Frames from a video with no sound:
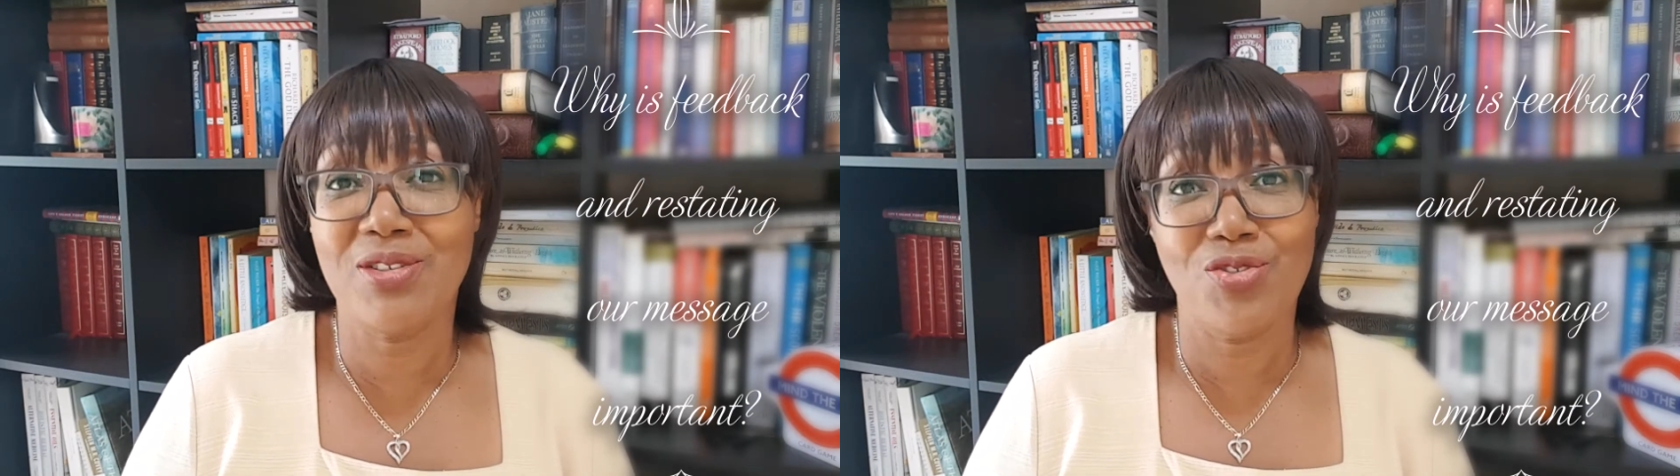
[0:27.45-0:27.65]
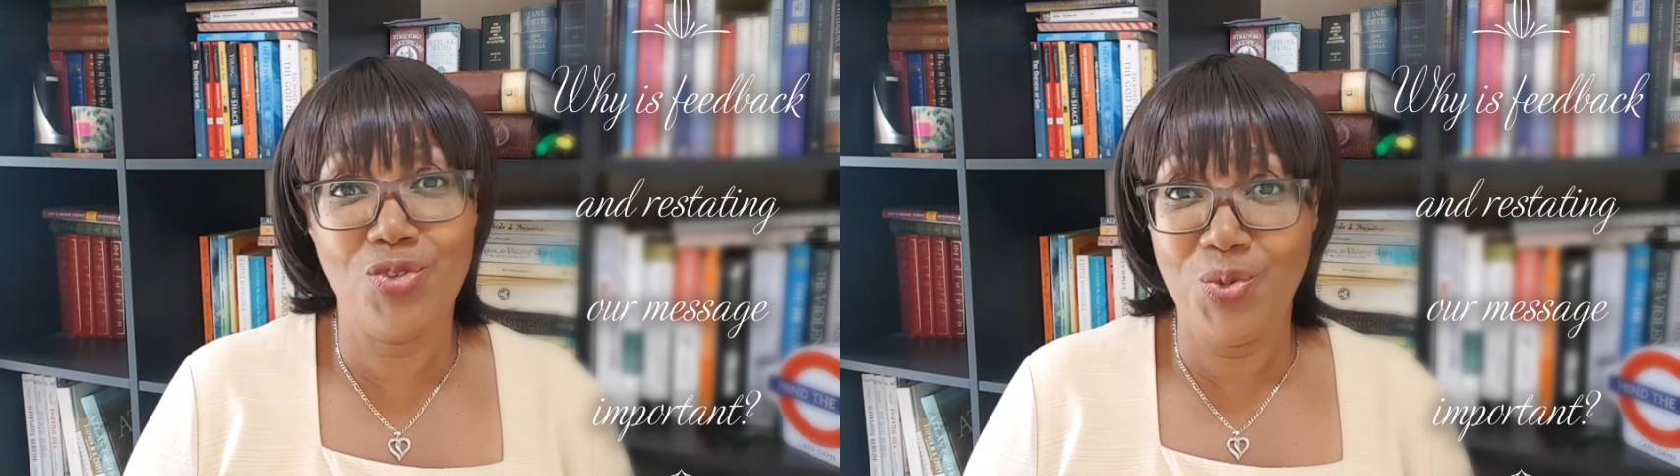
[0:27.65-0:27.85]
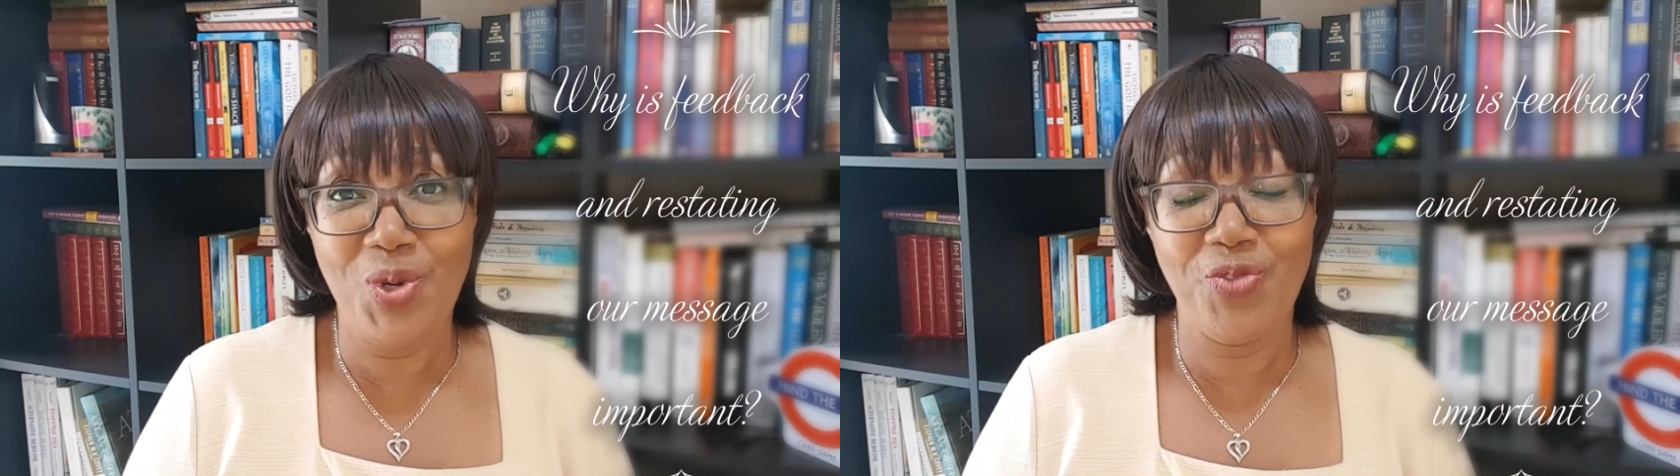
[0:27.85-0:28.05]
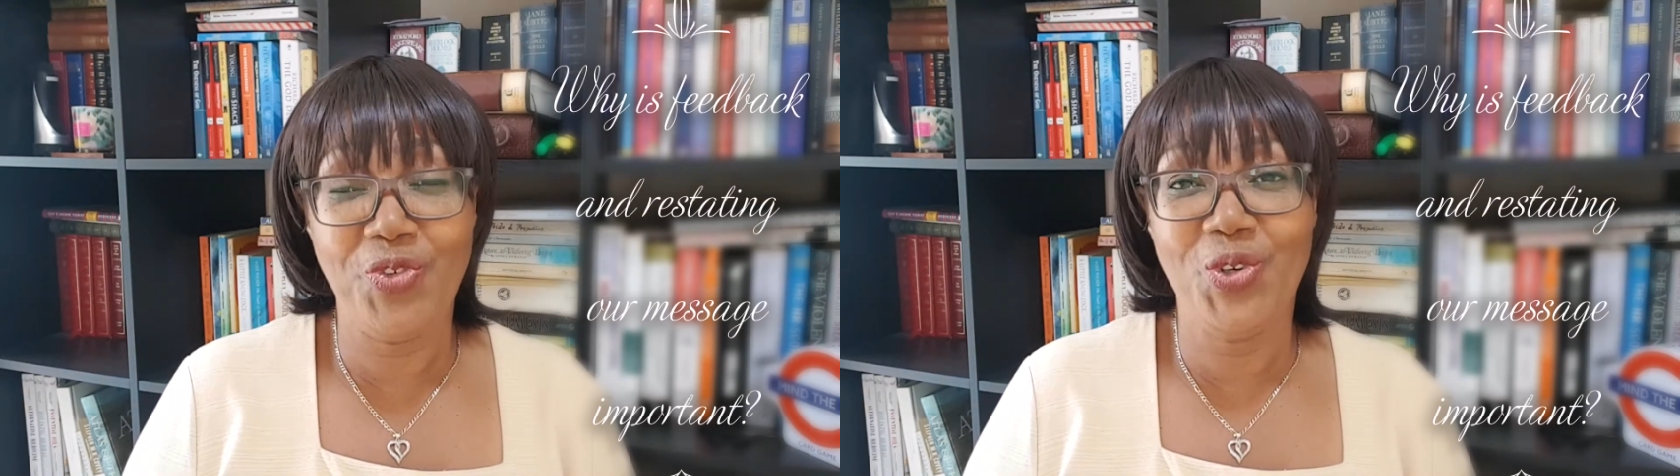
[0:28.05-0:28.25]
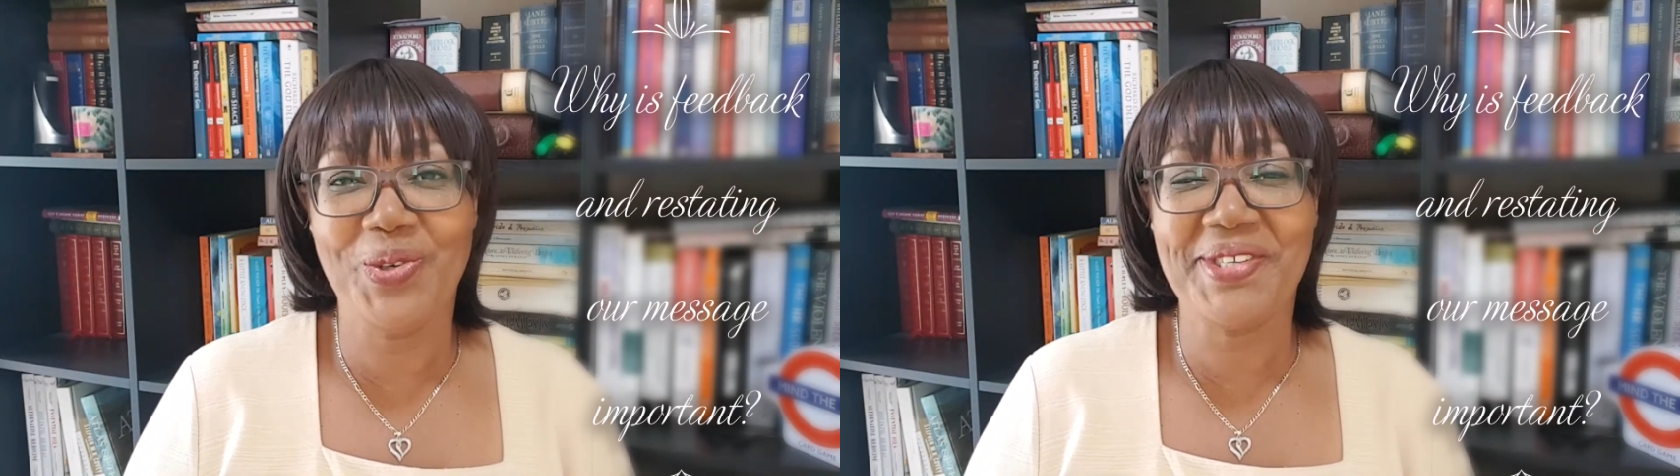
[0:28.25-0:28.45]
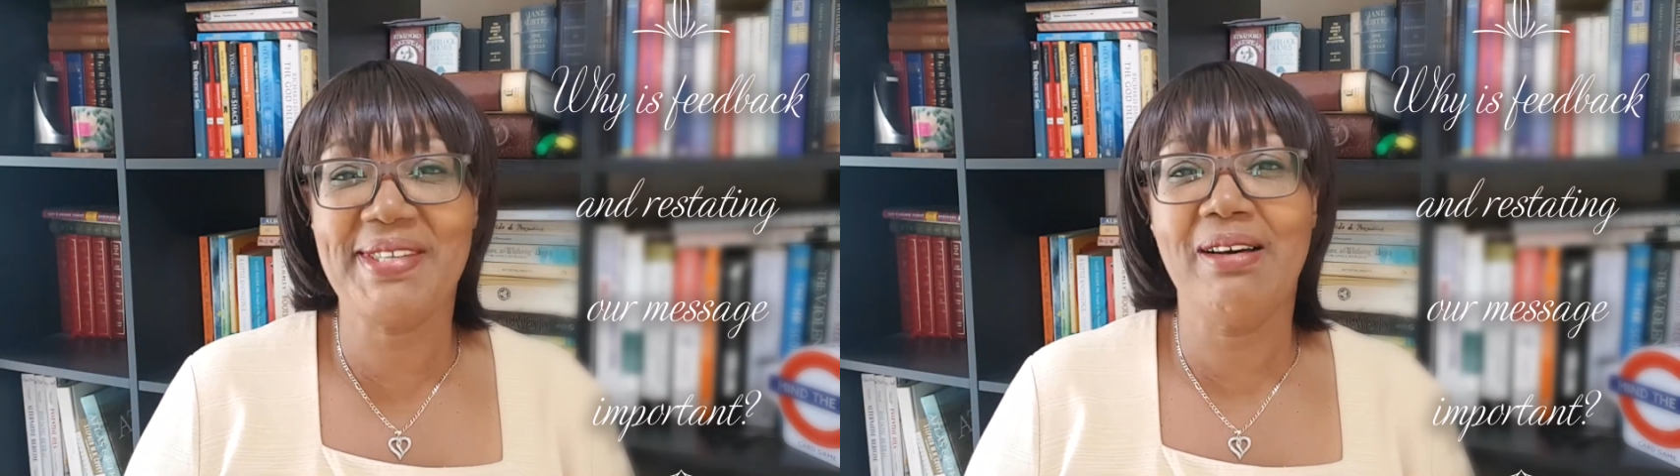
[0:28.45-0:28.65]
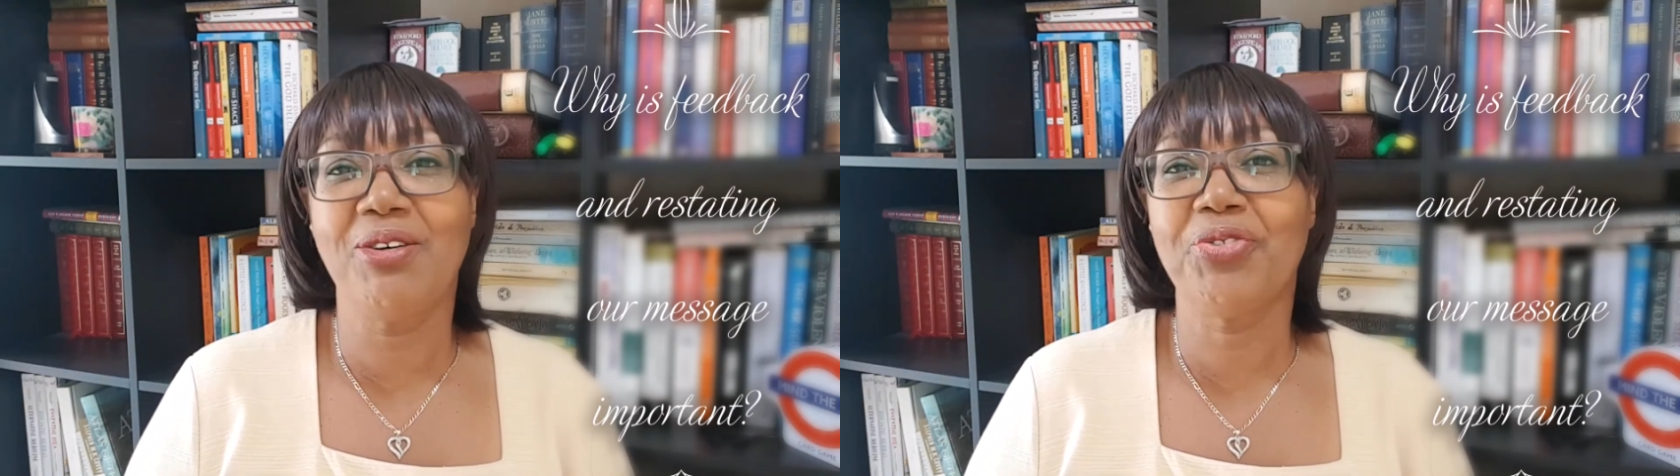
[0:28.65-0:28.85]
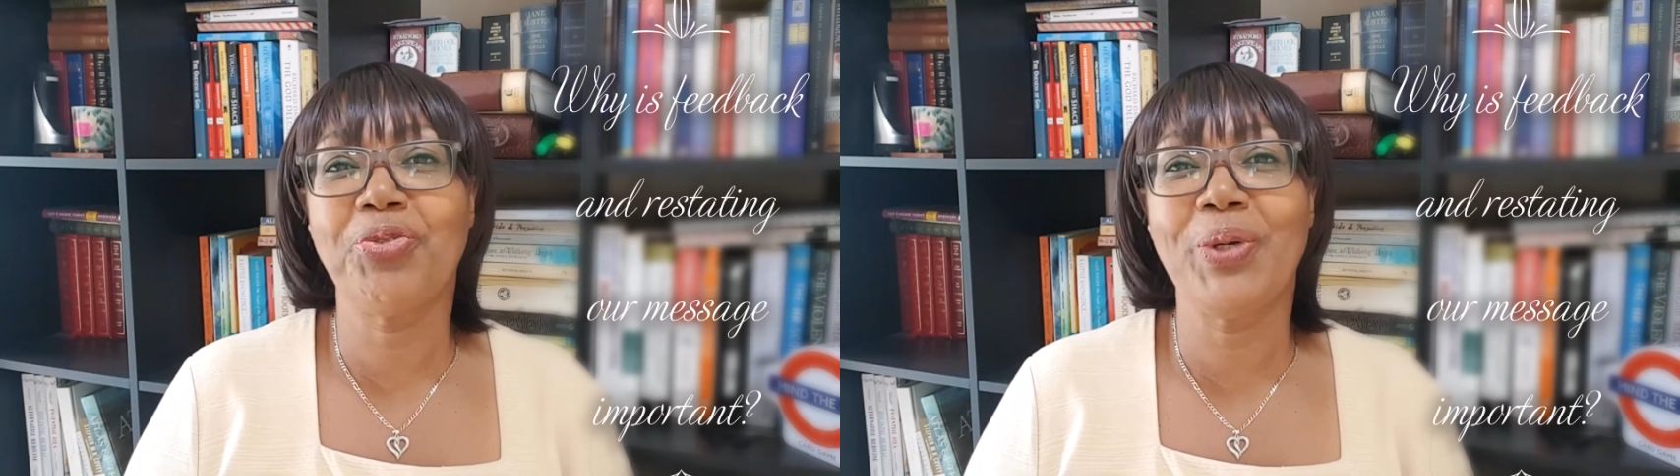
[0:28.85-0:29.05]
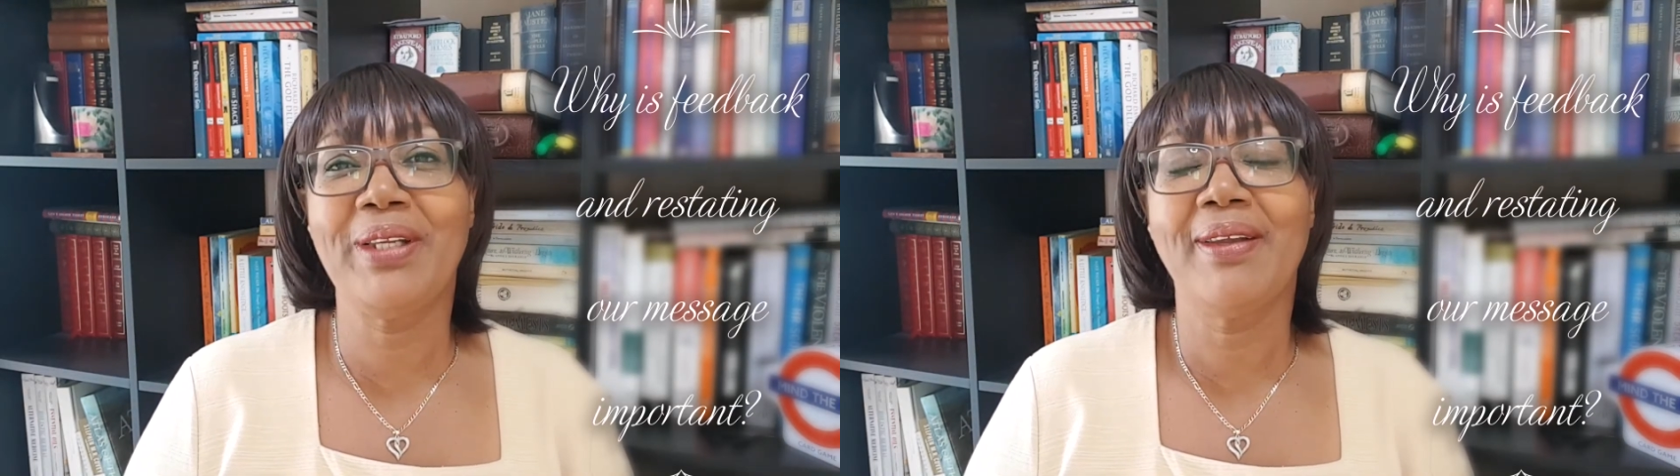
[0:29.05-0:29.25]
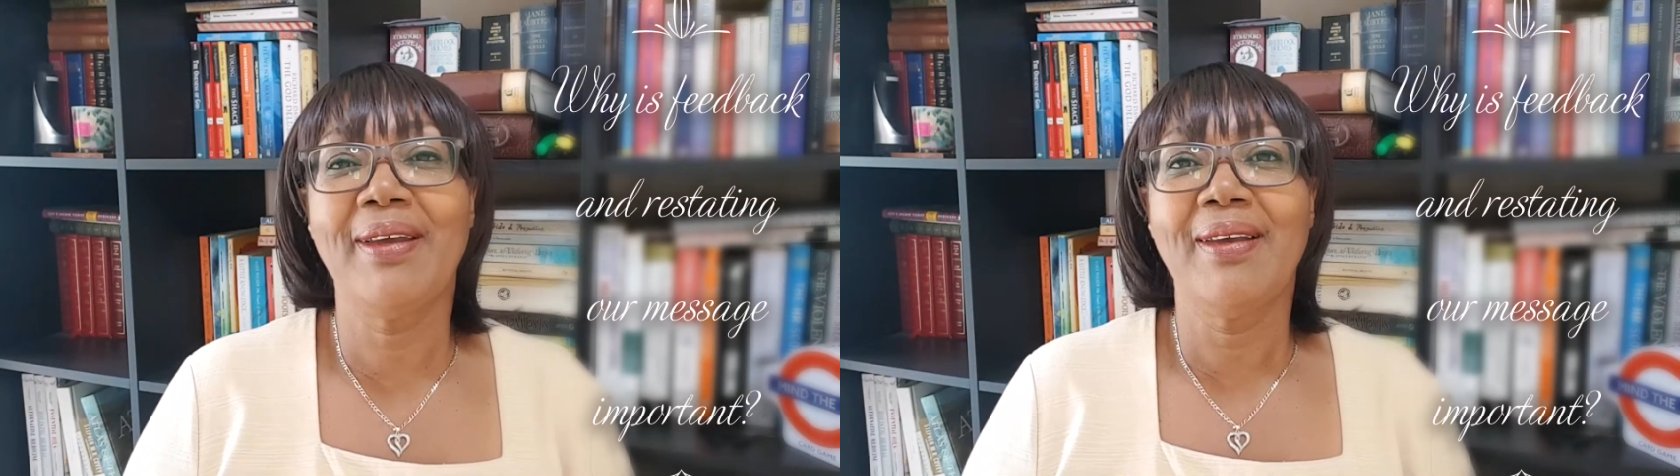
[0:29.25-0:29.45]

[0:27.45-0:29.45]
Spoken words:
as you know for yourself, when